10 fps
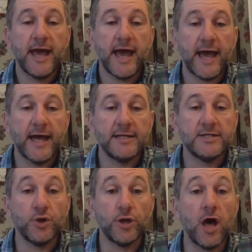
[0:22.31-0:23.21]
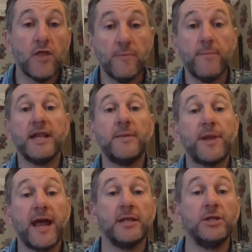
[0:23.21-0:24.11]
and is on the Money
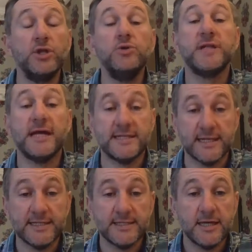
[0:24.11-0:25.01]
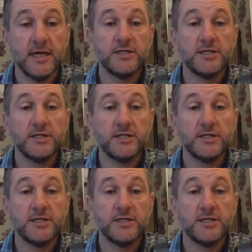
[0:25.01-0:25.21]
Planner newsletter list.